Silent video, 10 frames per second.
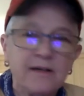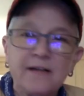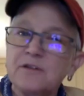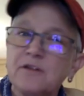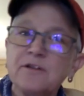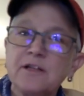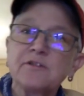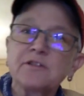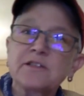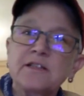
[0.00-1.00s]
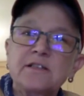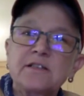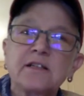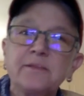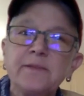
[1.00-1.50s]
I don't know. You know, there's things
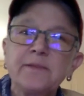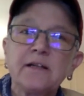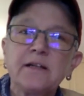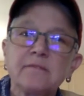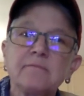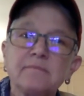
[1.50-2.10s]
that oh, yeah. could be done.